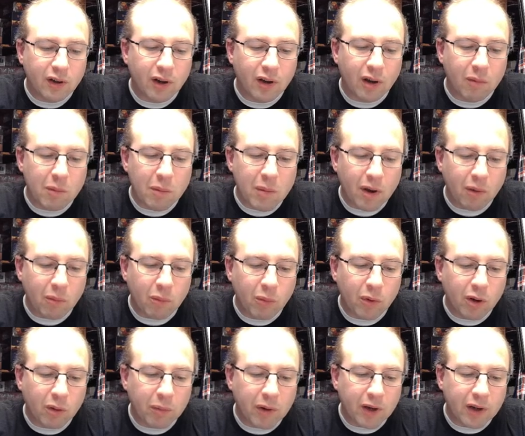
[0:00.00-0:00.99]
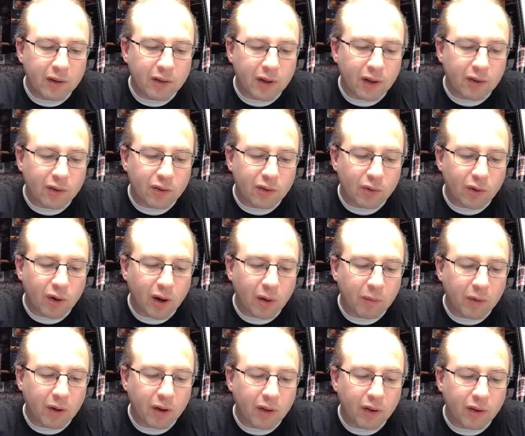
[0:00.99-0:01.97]
Maybe I will paint that strap
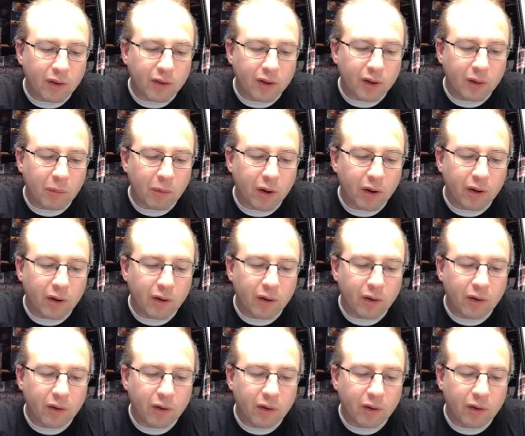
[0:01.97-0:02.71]
now that I think about it.